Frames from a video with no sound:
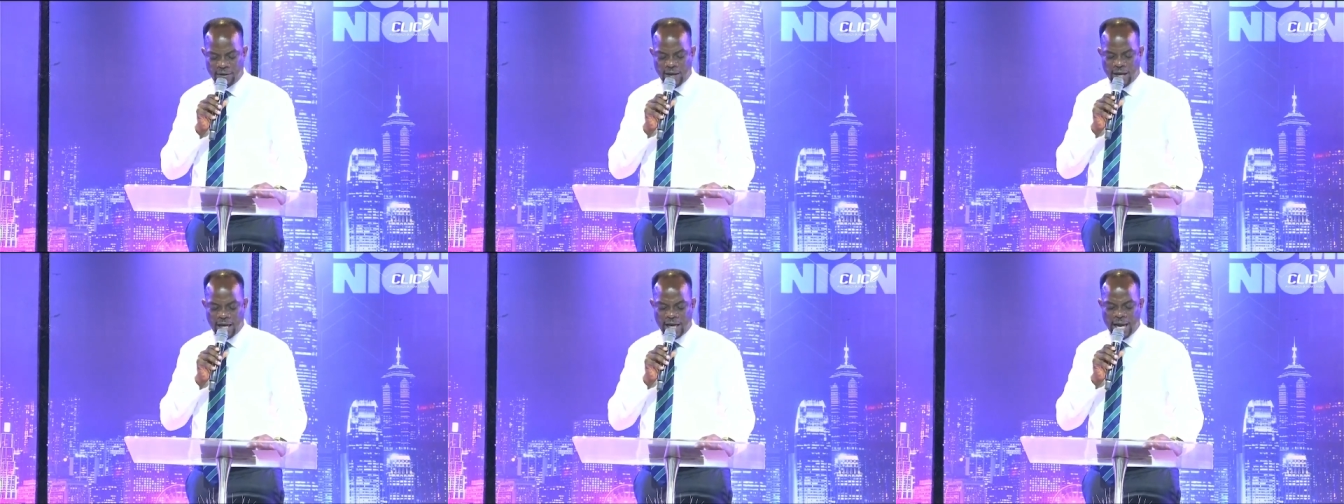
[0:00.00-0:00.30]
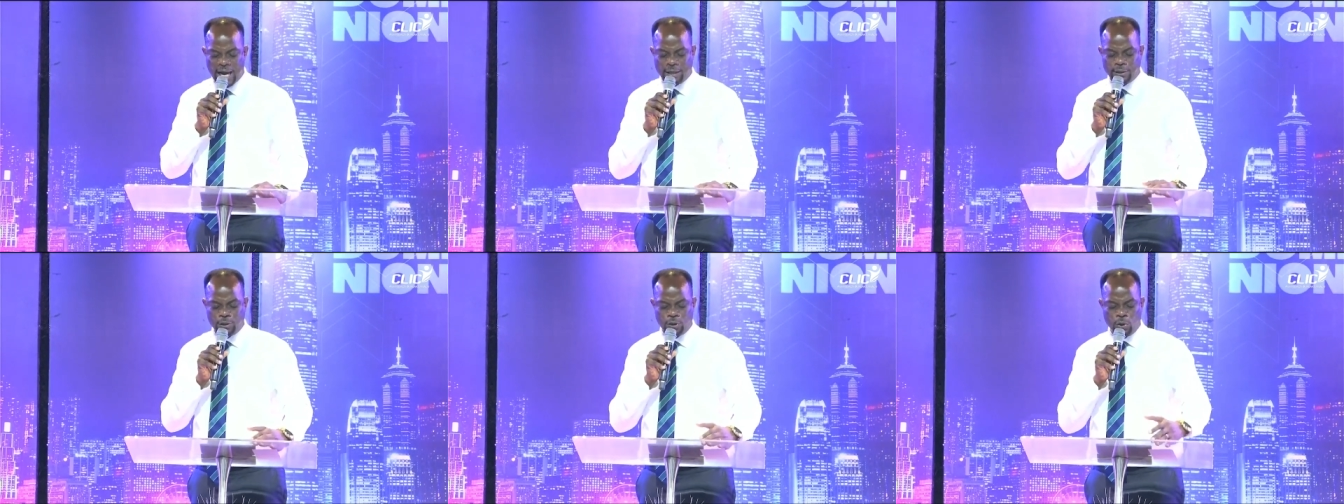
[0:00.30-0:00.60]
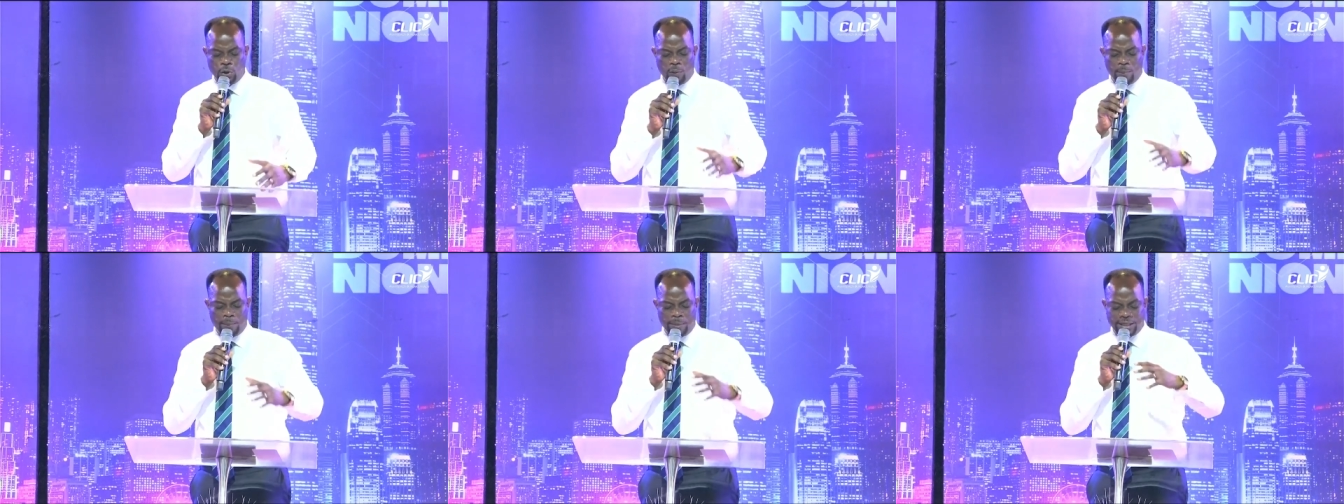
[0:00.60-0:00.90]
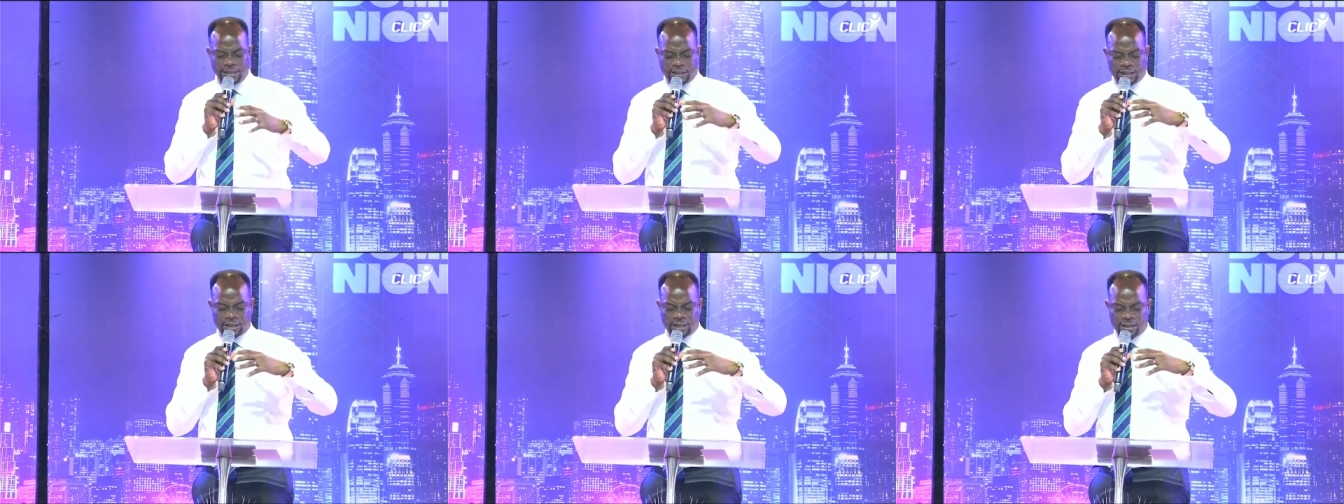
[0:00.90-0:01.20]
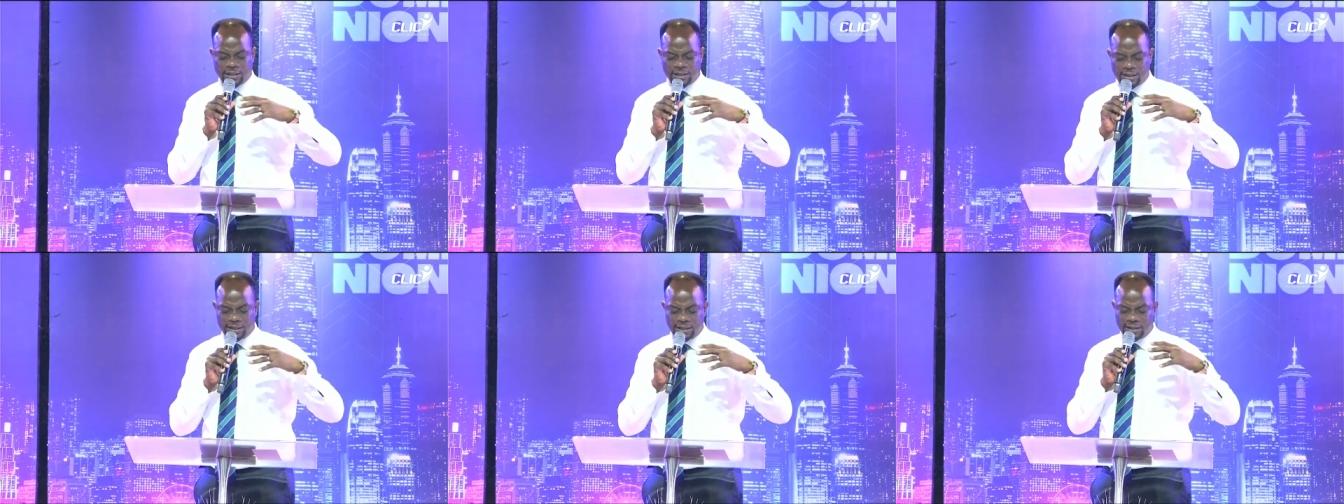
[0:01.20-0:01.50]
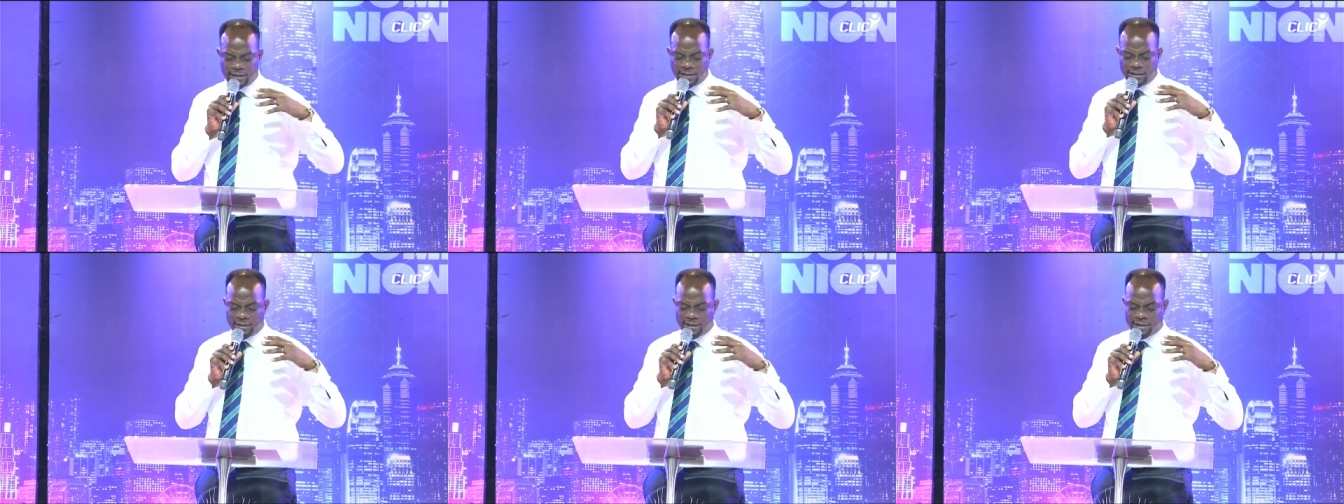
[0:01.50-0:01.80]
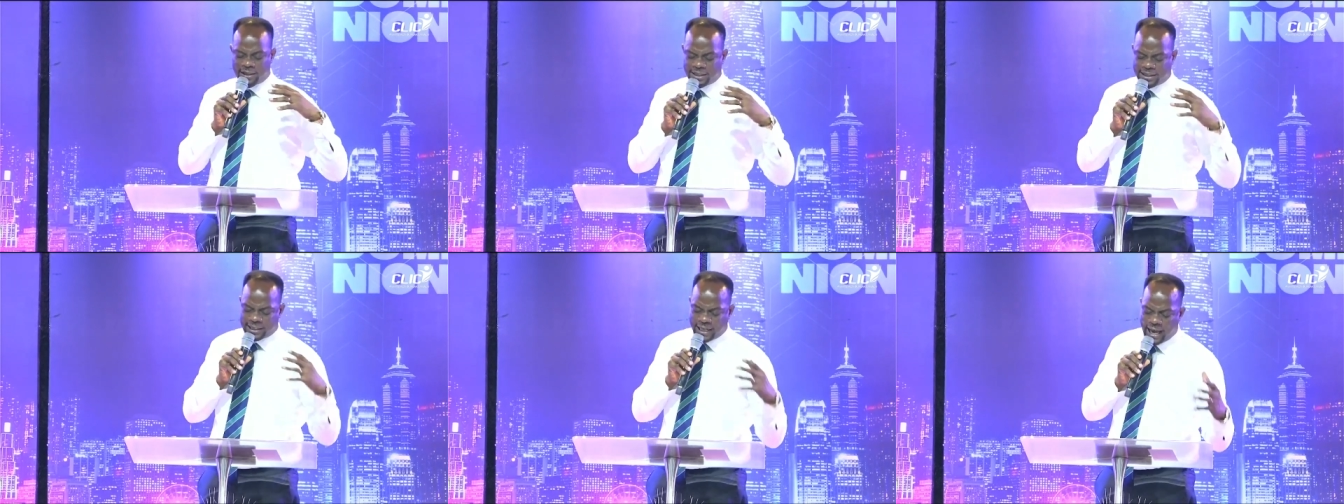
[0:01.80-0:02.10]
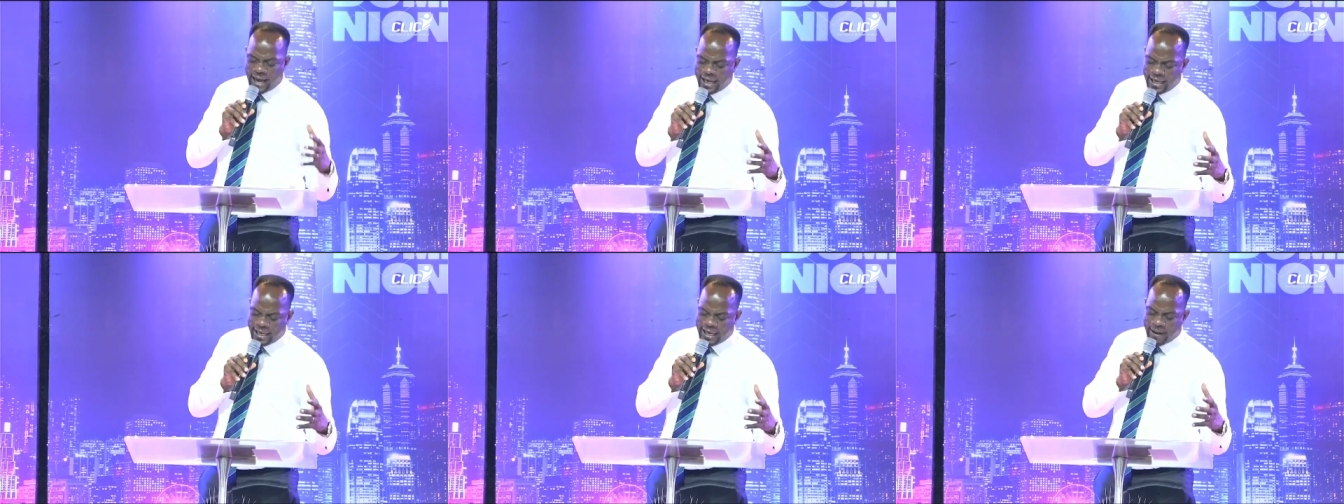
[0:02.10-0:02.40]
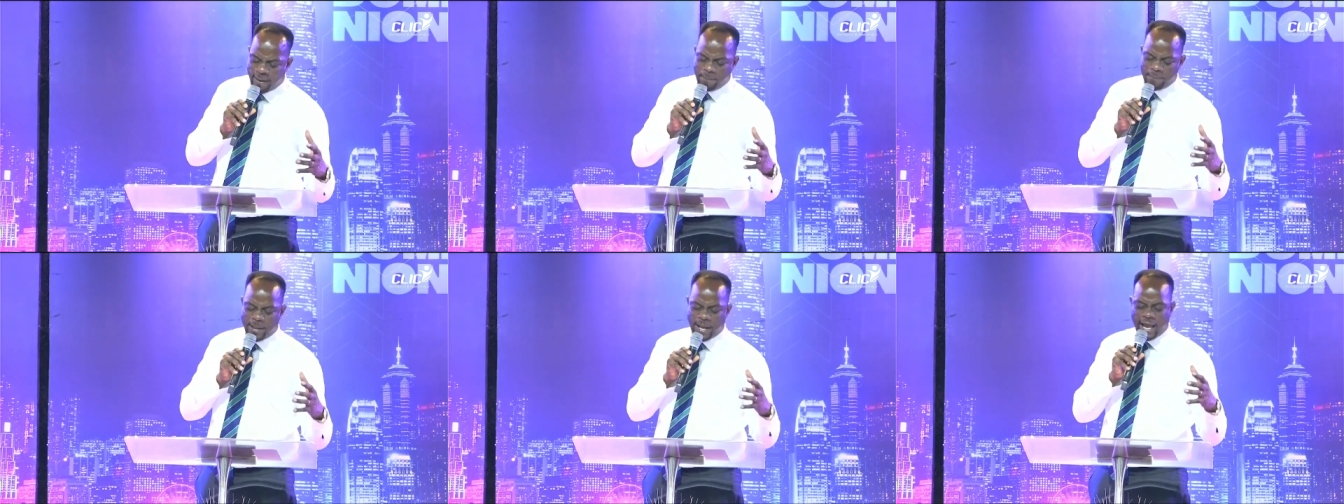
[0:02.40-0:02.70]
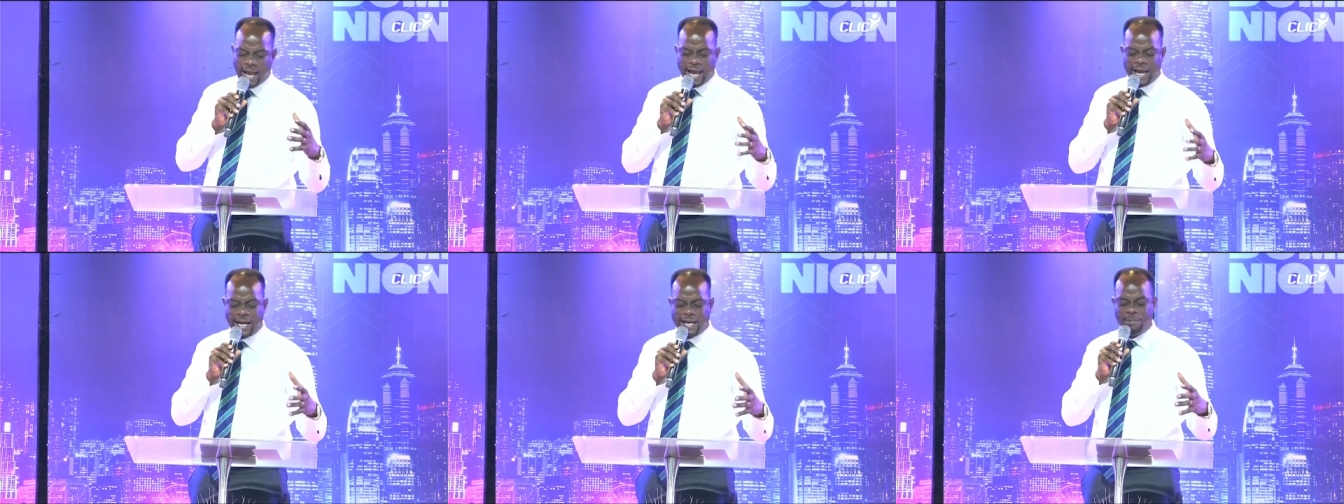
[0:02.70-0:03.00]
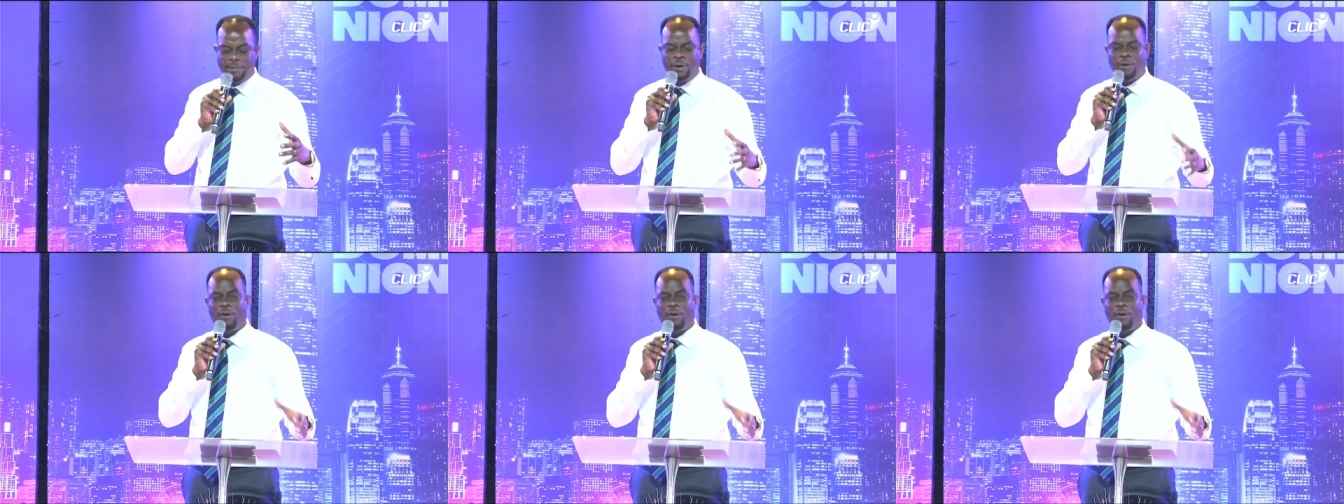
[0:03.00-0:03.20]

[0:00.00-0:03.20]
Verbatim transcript: that you may silence the enemy of